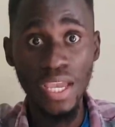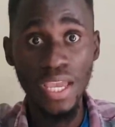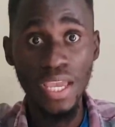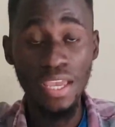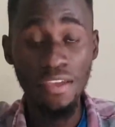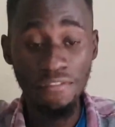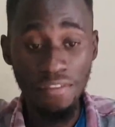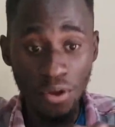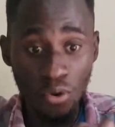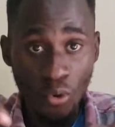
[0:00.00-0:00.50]

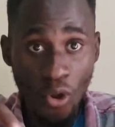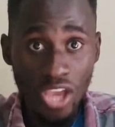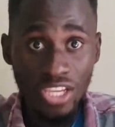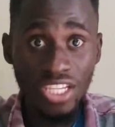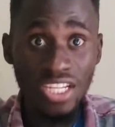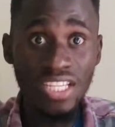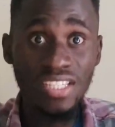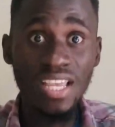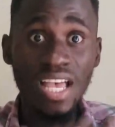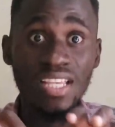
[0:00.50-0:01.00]
If a
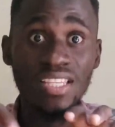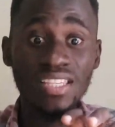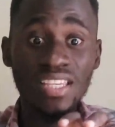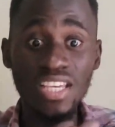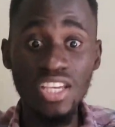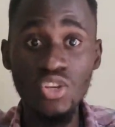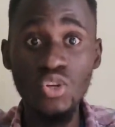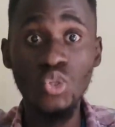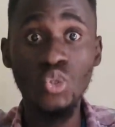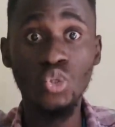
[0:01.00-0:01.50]
question is asking
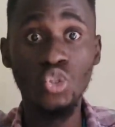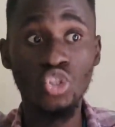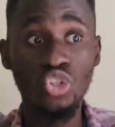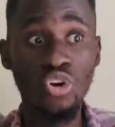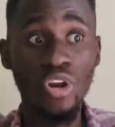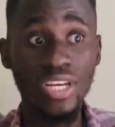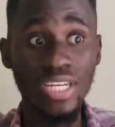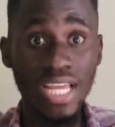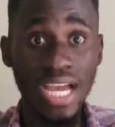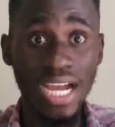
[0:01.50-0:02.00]
you to draw
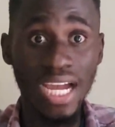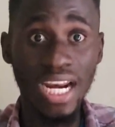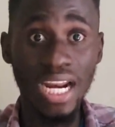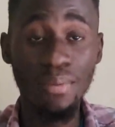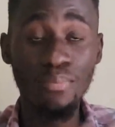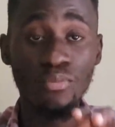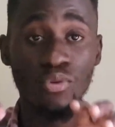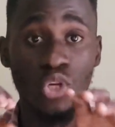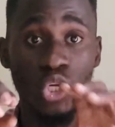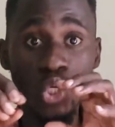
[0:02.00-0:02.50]
a
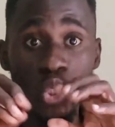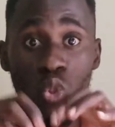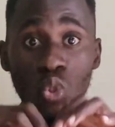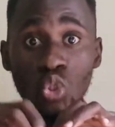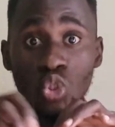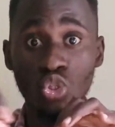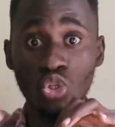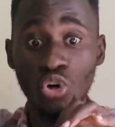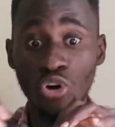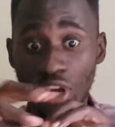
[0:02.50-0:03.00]
diagram, you
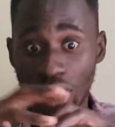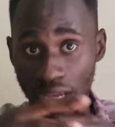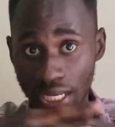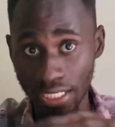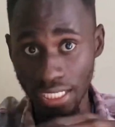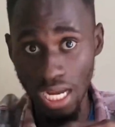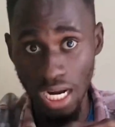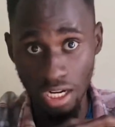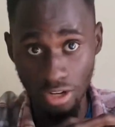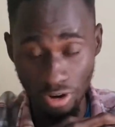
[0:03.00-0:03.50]
draw a
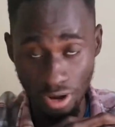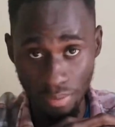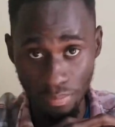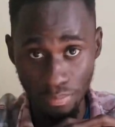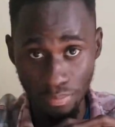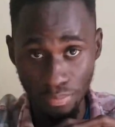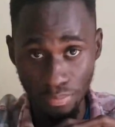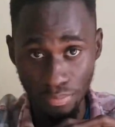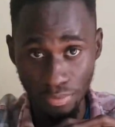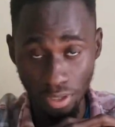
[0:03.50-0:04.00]
diagram.
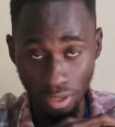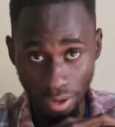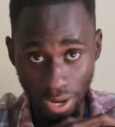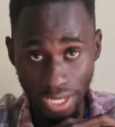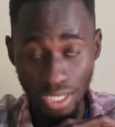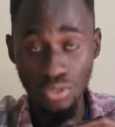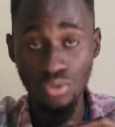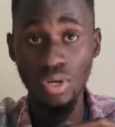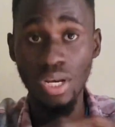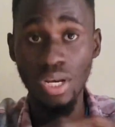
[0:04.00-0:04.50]
Alright?
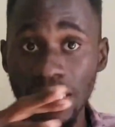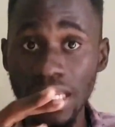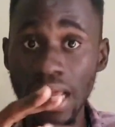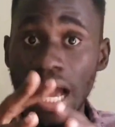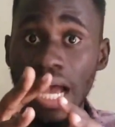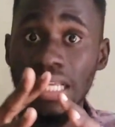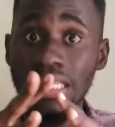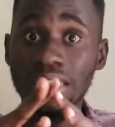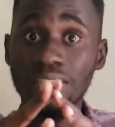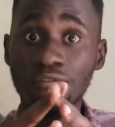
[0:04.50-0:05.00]
So
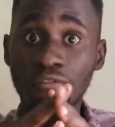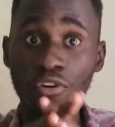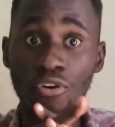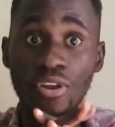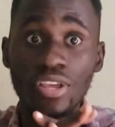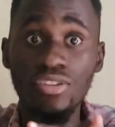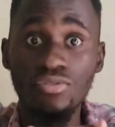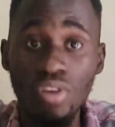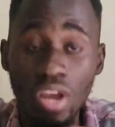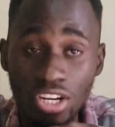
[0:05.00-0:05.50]
us follow
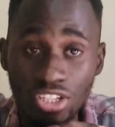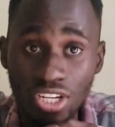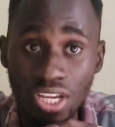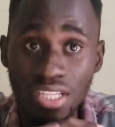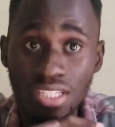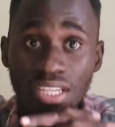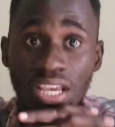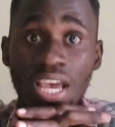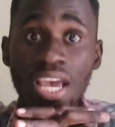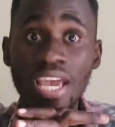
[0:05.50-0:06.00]

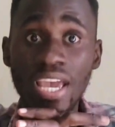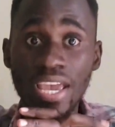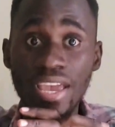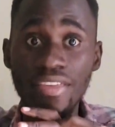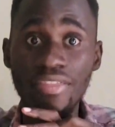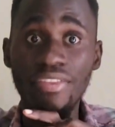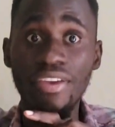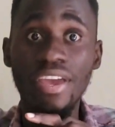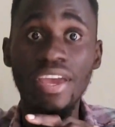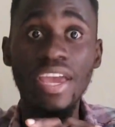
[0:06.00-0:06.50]
instruction
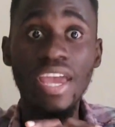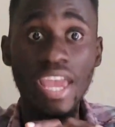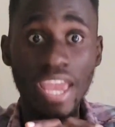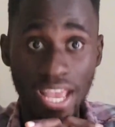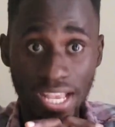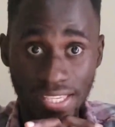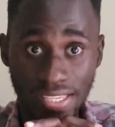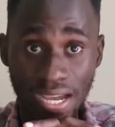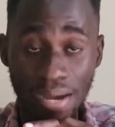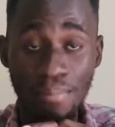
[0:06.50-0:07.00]
in the
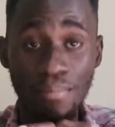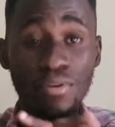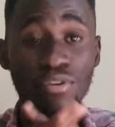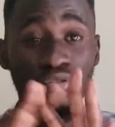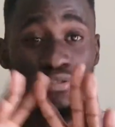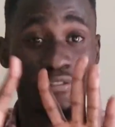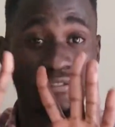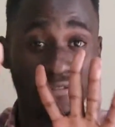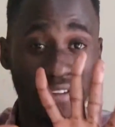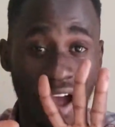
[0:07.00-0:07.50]
exam.
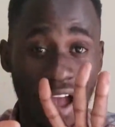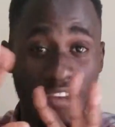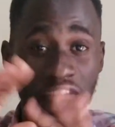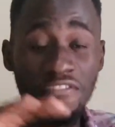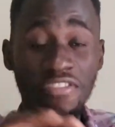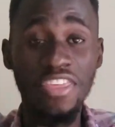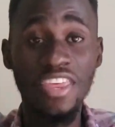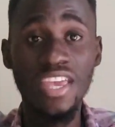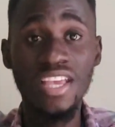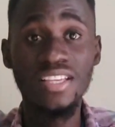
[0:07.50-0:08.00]
So
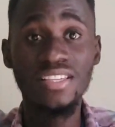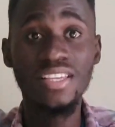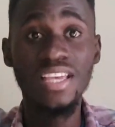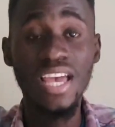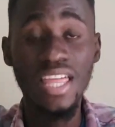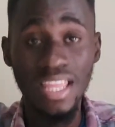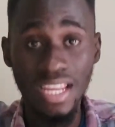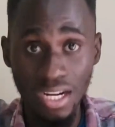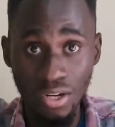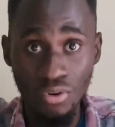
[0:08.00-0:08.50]
5 things
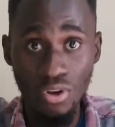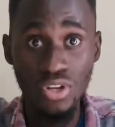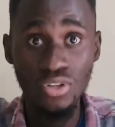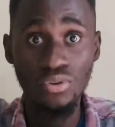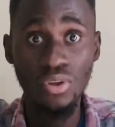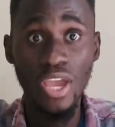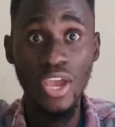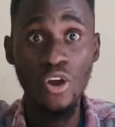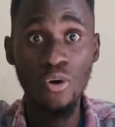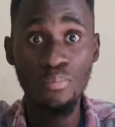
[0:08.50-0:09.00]
that are going
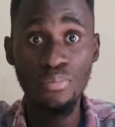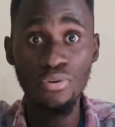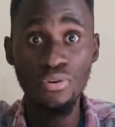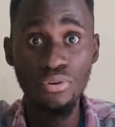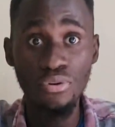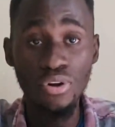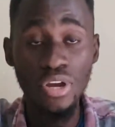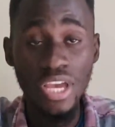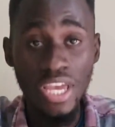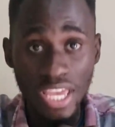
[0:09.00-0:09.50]
to help
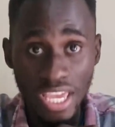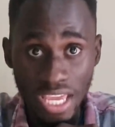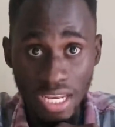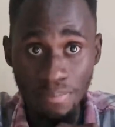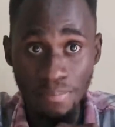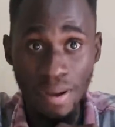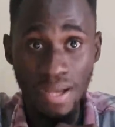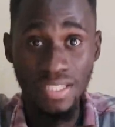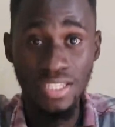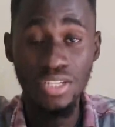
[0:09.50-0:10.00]
you in
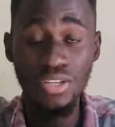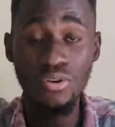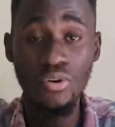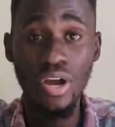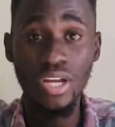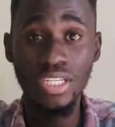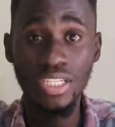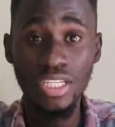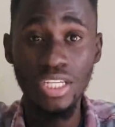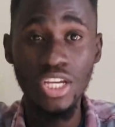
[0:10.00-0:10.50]
passing
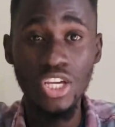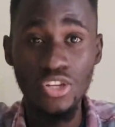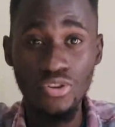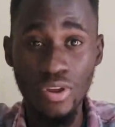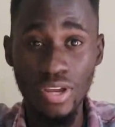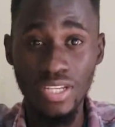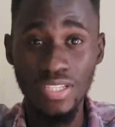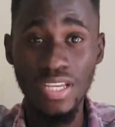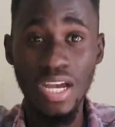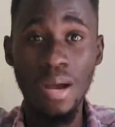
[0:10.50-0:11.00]
the
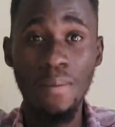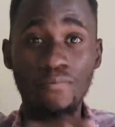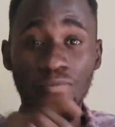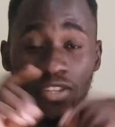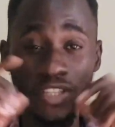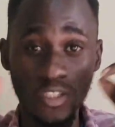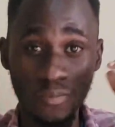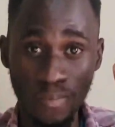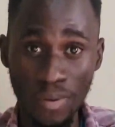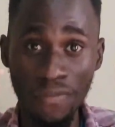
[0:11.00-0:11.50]
exam.
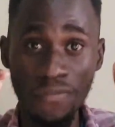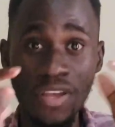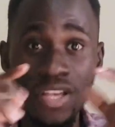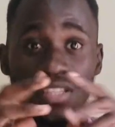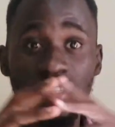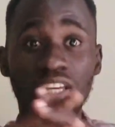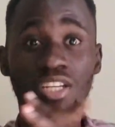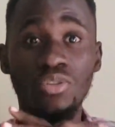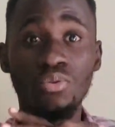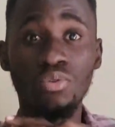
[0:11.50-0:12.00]
This is previous
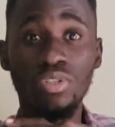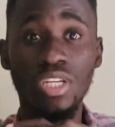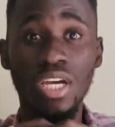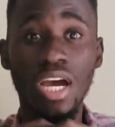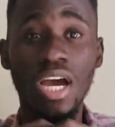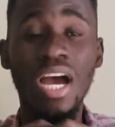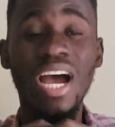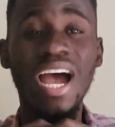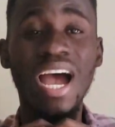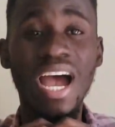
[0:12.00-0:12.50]

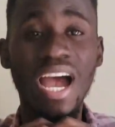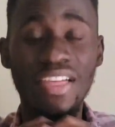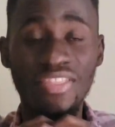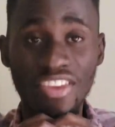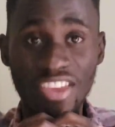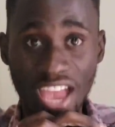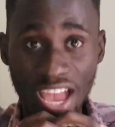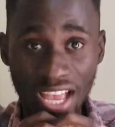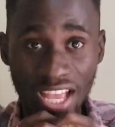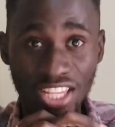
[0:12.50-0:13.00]
tutor, the
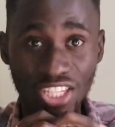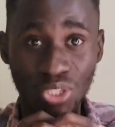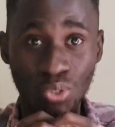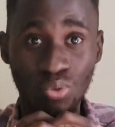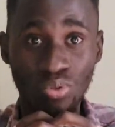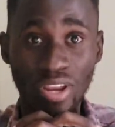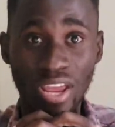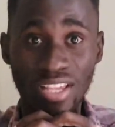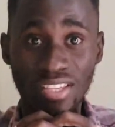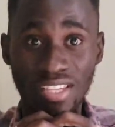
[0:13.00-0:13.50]
youngest
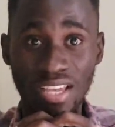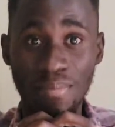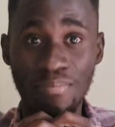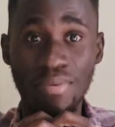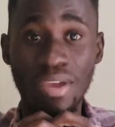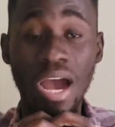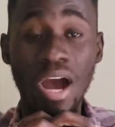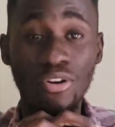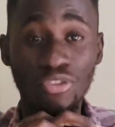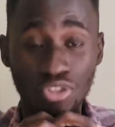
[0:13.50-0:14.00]
tutor exam.
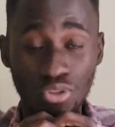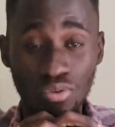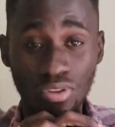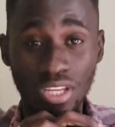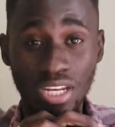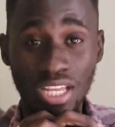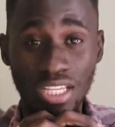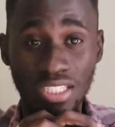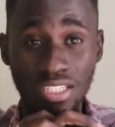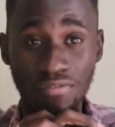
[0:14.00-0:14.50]
I'll see you in
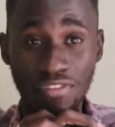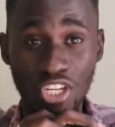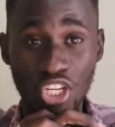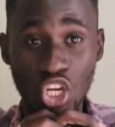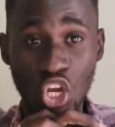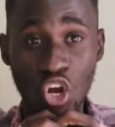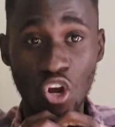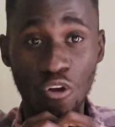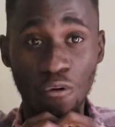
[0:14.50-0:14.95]
the next video.